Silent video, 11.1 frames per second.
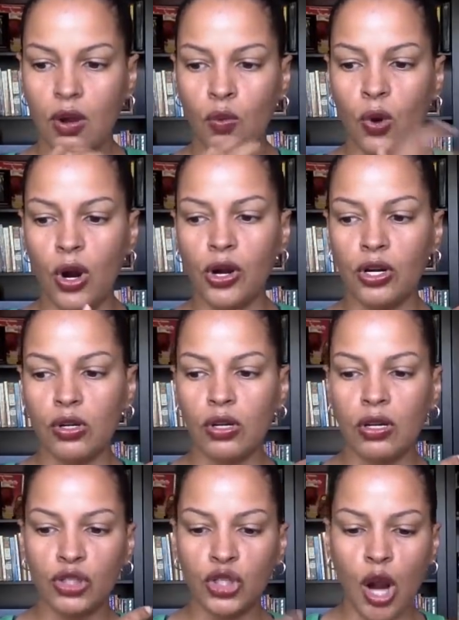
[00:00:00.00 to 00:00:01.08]
were
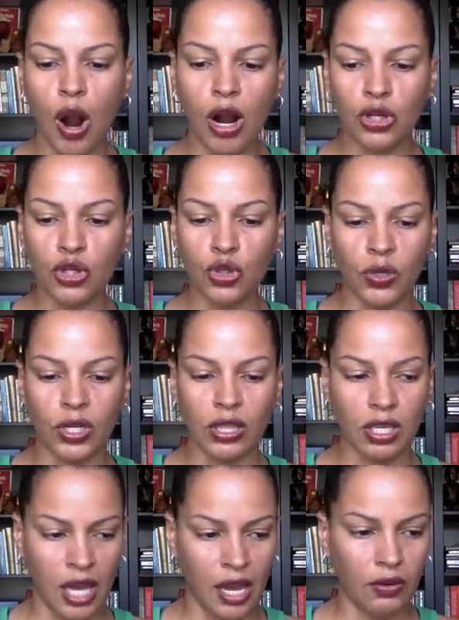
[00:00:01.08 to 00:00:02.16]
charged with
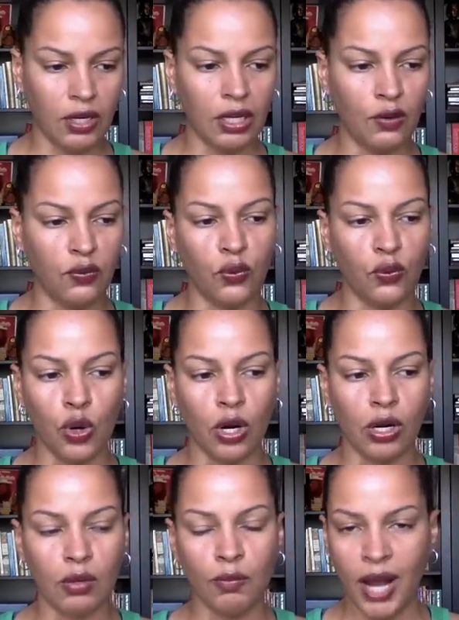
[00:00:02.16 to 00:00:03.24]
caring
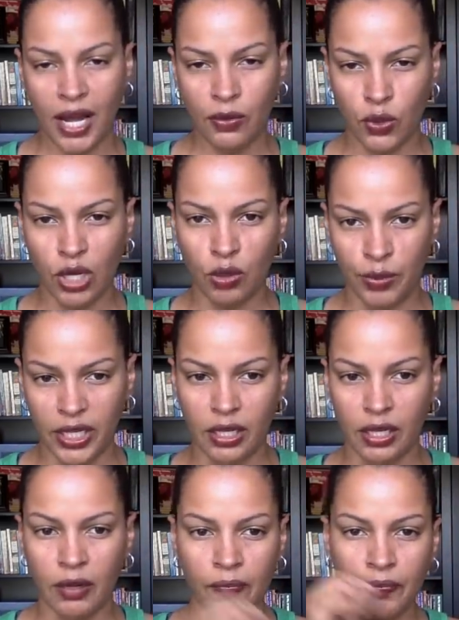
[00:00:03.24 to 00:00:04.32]
for my
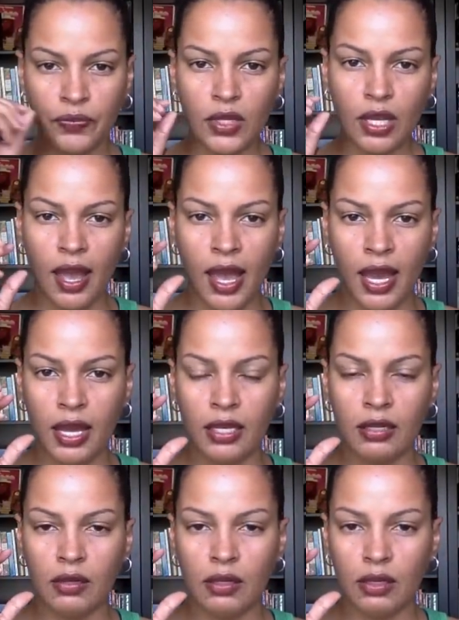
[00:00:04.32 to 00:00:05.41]
well-being
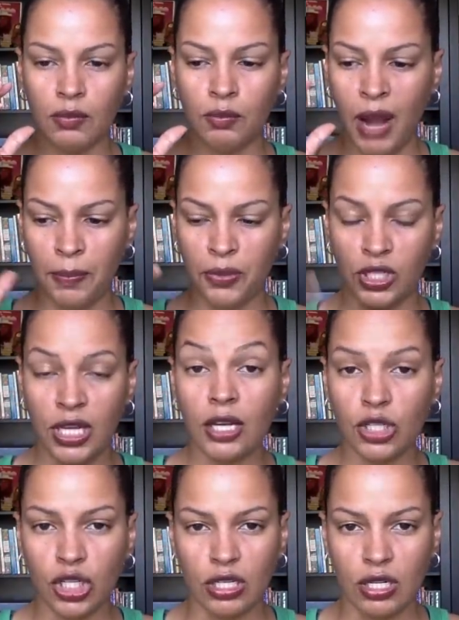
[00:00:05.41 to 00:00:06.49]
and my
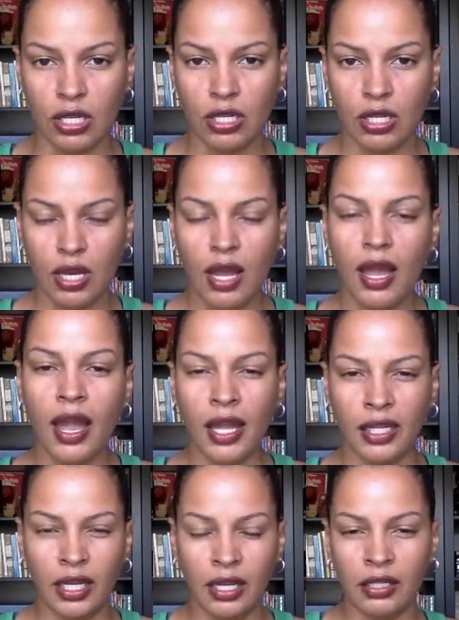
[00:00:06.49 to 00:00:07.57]
protection,
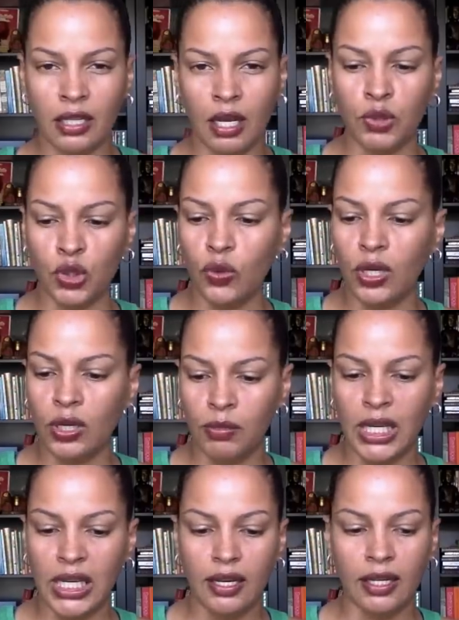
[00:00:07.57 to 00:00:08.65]
and ended up doing
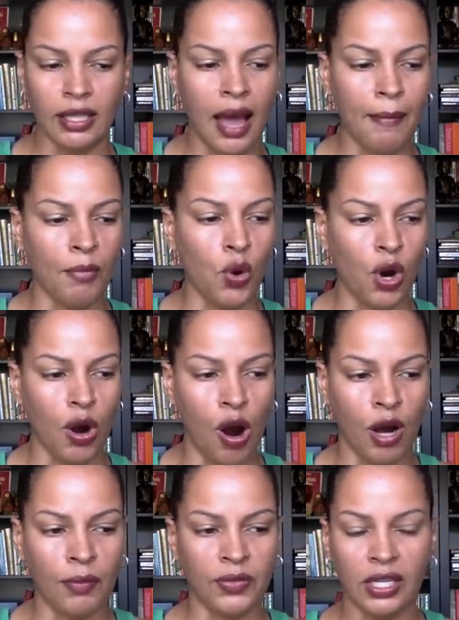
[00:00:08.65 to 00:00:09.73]
me a lot more
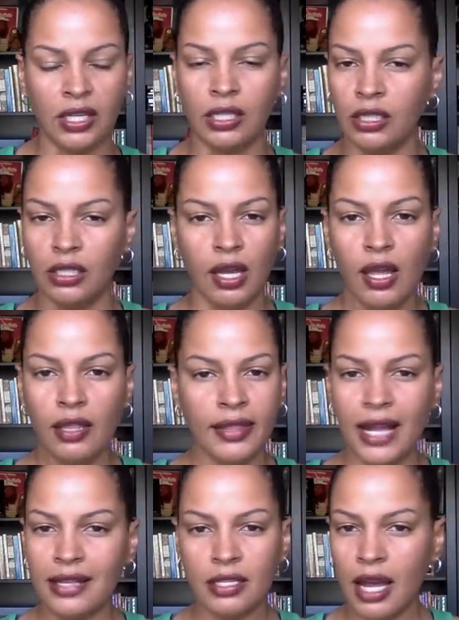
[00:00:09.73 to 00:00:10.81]
harm than good.
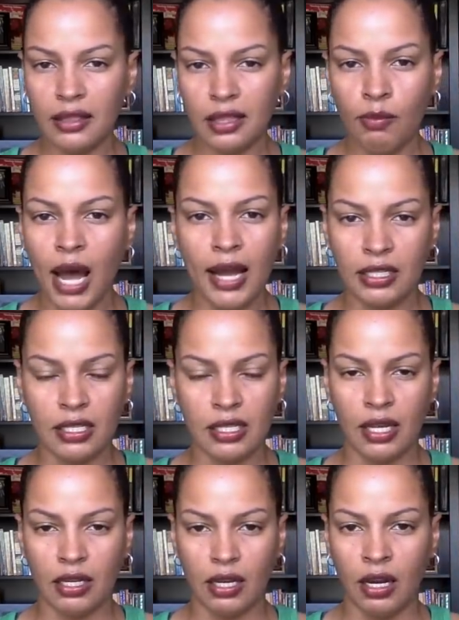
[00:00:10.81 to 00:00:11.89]
That's not the
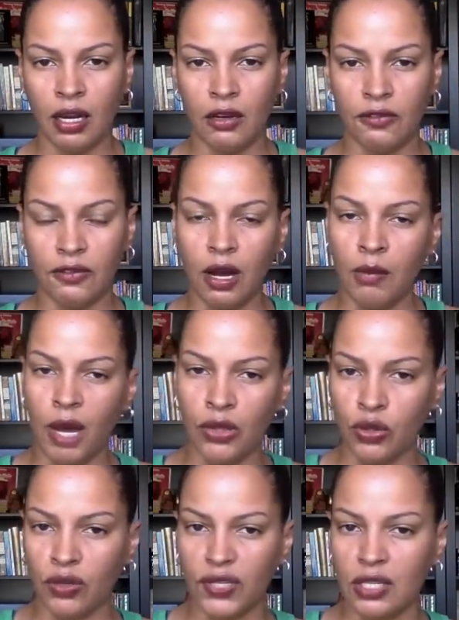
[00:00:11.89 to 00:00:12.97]
mindset of a
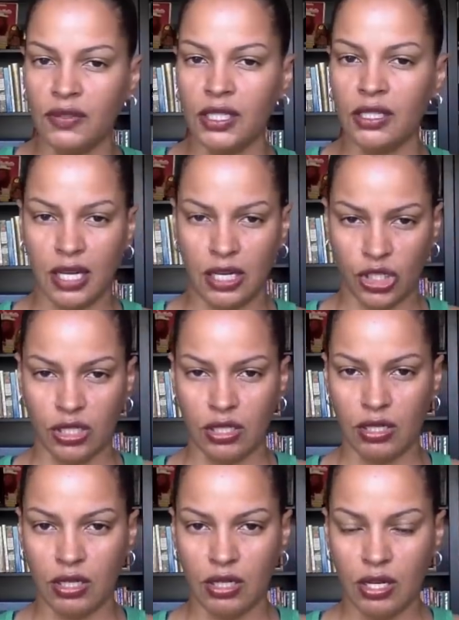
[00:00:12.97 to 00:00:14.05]
mother of civilization,